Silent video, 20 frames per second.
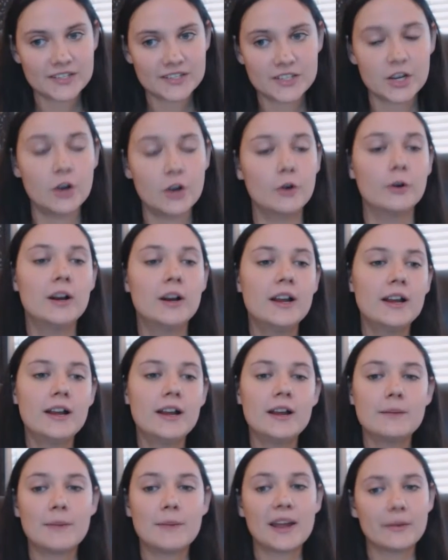so
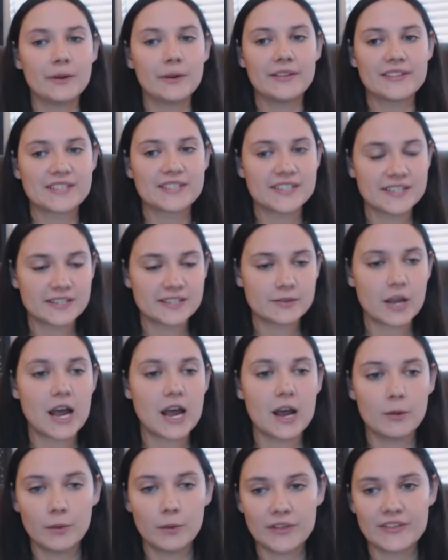by the way this is
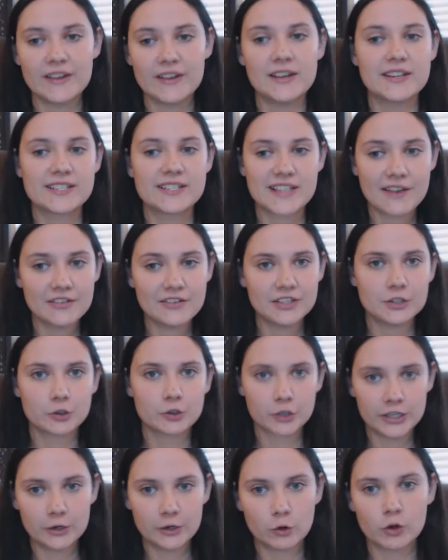uh, with a seven
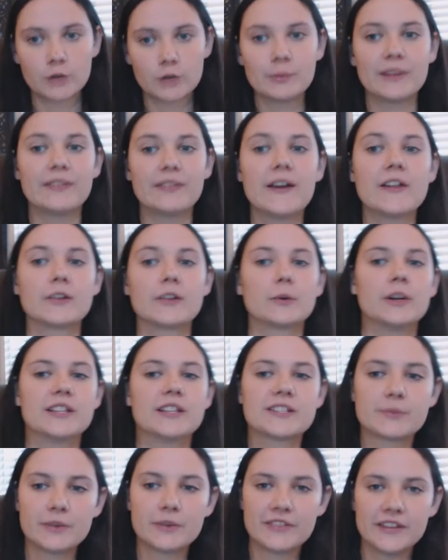degree orb and the other
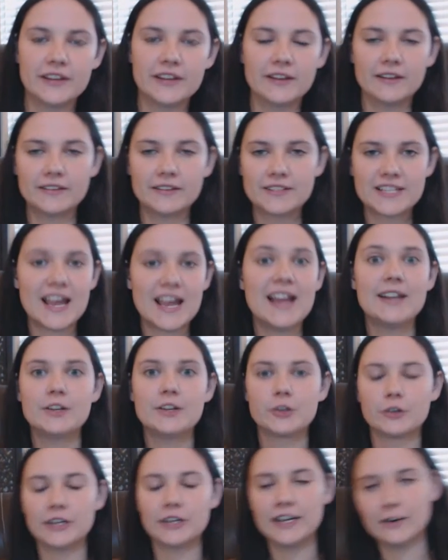one's with a 10
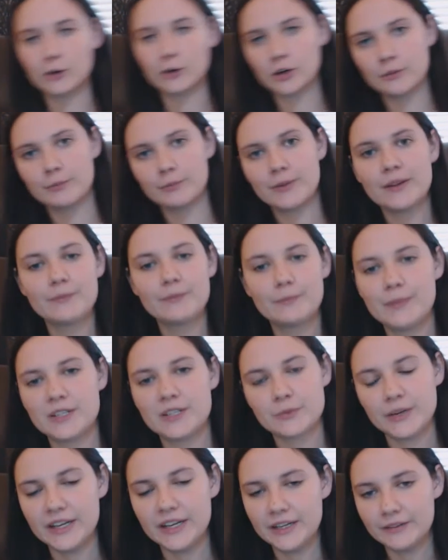degree orb
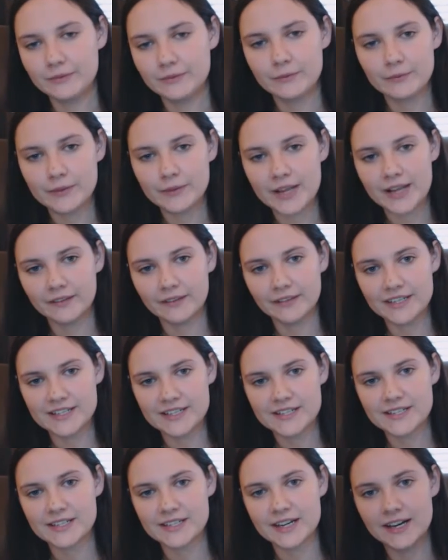between at
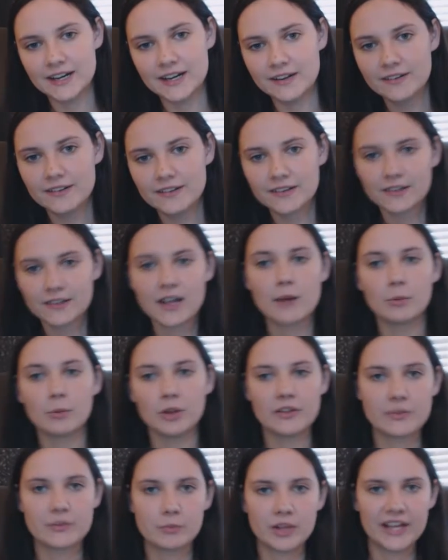least uh, a
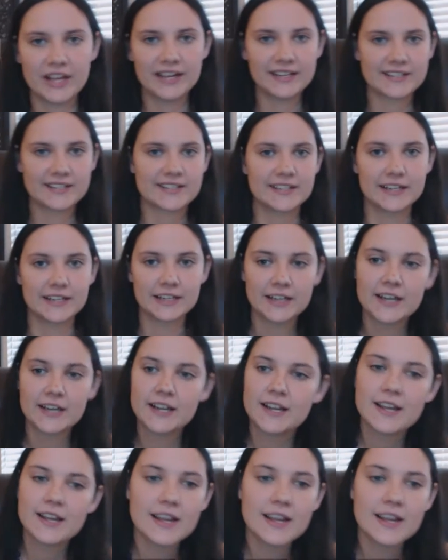couple of the planets there